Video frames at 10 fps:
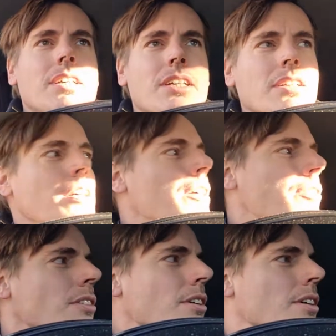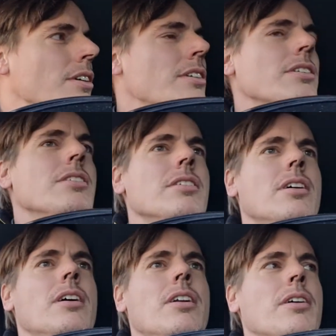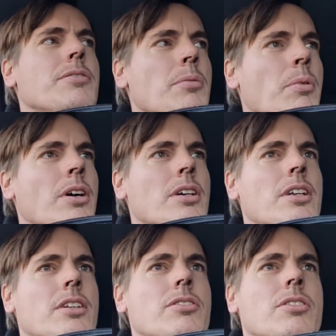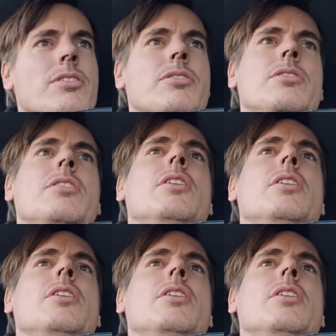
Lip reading: and it has an aftermarket exhaust